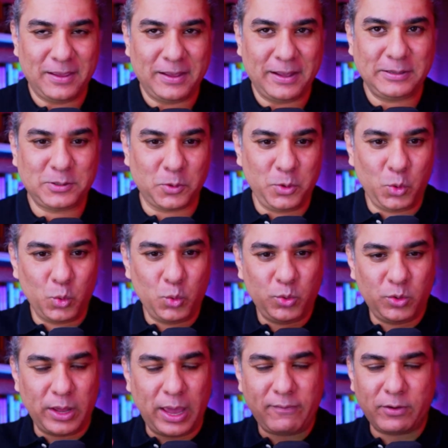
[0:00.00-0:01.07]
And so
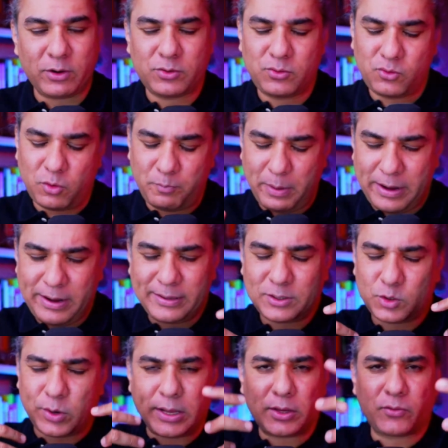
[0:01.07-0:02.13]
you have a tremendous
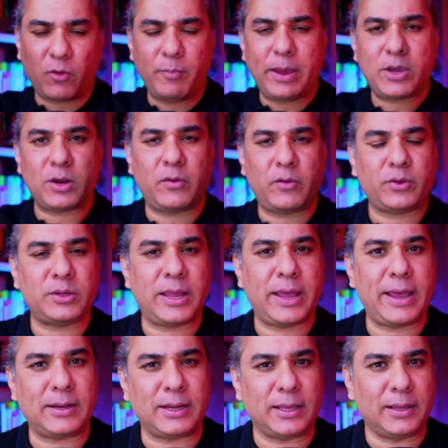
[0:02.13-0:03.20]
transformation of
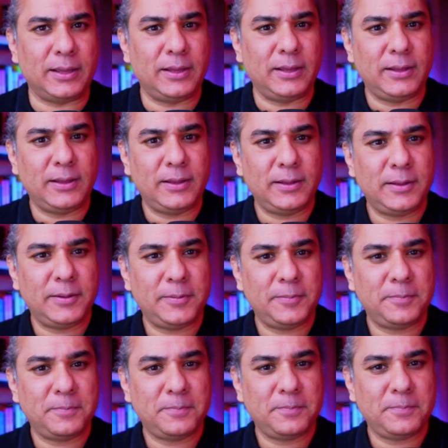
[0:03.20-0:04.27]
society.
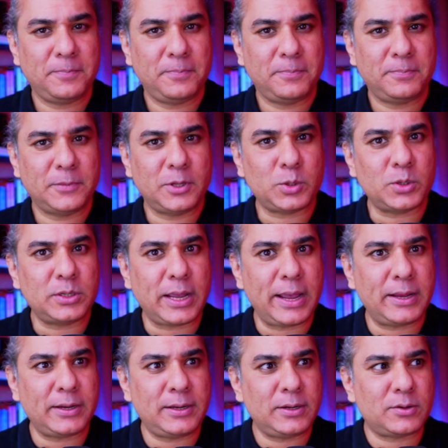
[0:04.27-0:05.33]
The
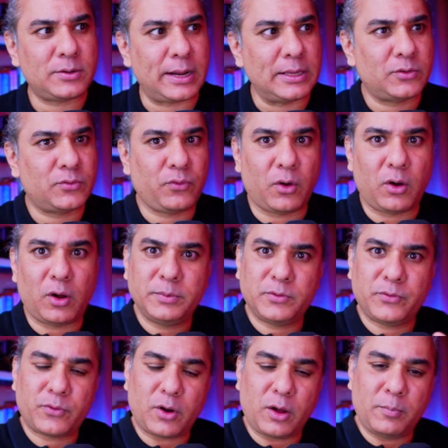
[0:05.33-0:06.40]
society transforms
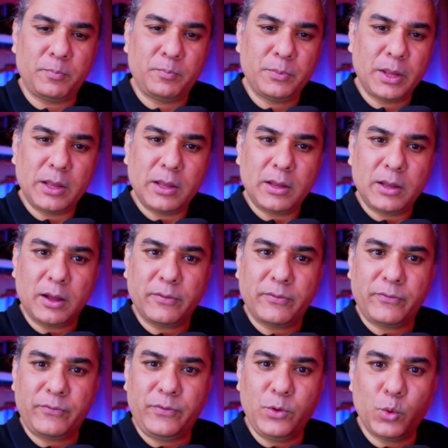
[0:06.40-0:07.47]
from a
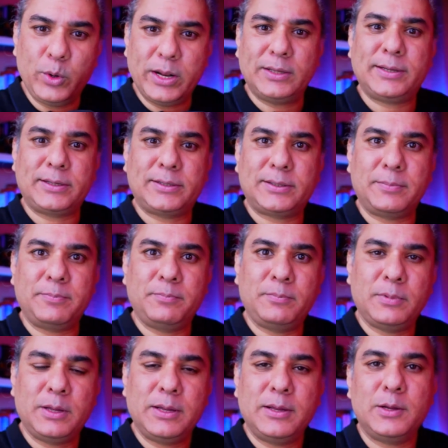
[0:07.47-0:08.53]
feudal system
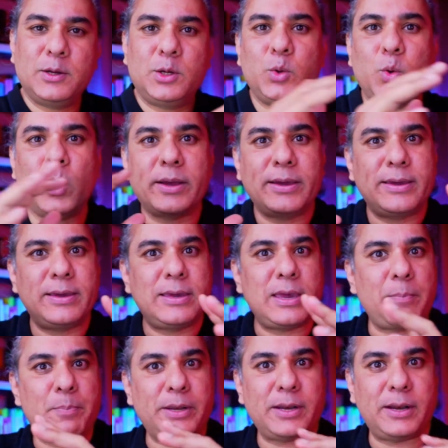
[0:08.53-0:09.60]
to a
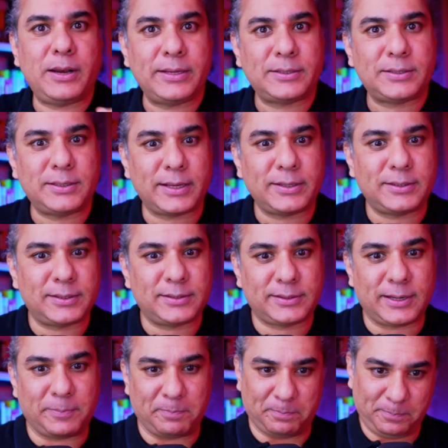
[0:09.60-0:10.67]
capitalistic
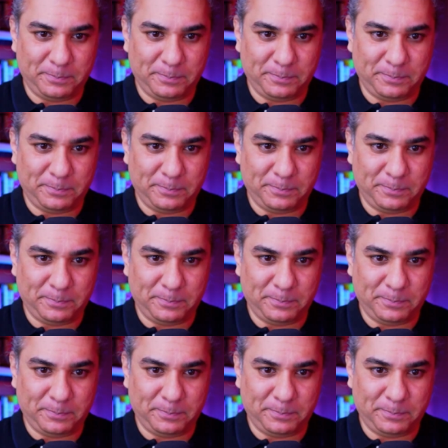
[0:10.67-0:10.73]
system.